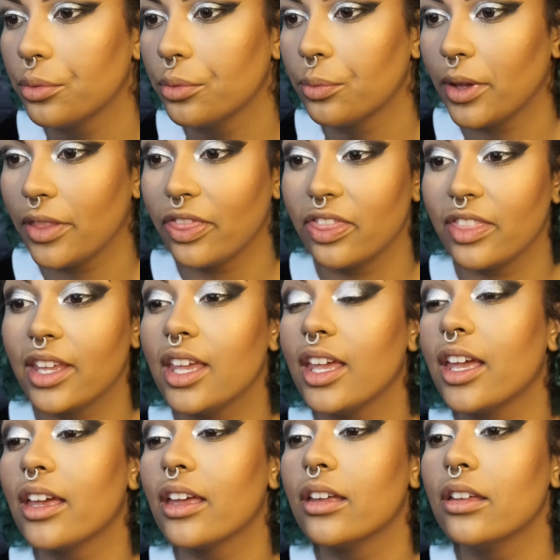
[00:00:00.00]
with
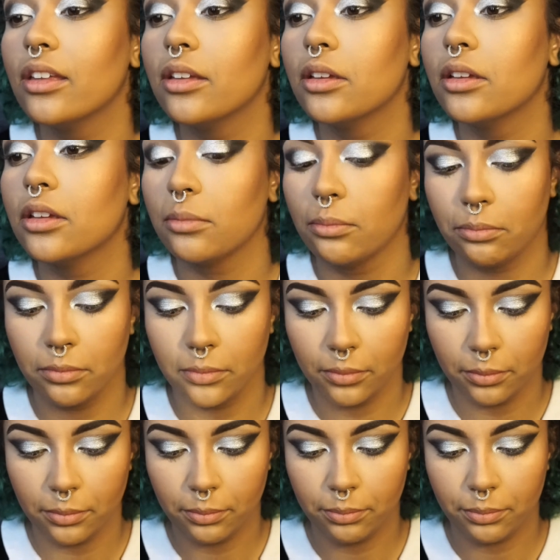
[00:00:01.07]
the
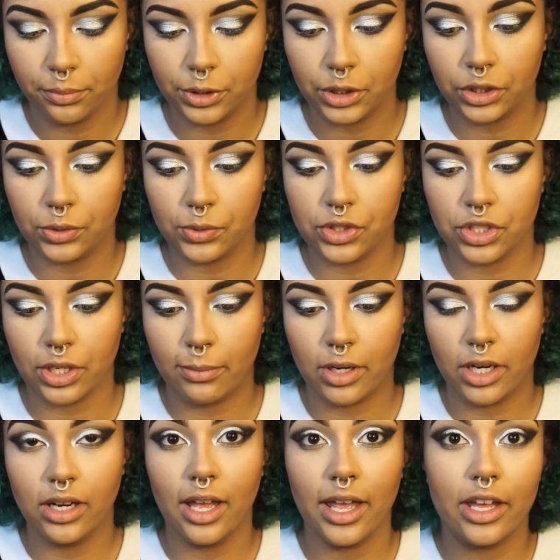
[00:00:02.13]
blue
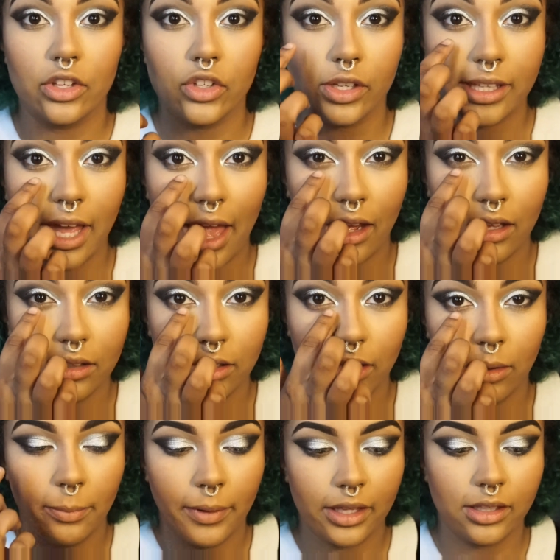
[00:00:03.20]
shimmer and just add a
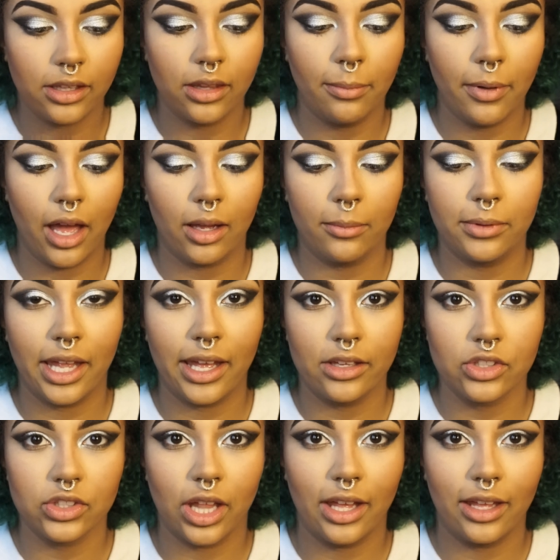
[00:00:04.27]
little bit to the bottom
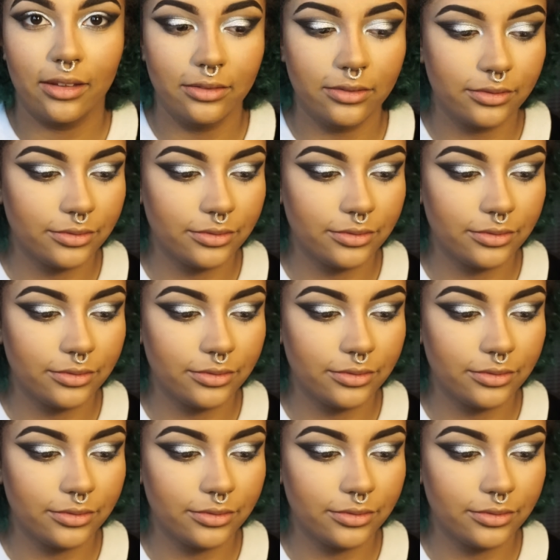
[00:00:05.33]
lash line.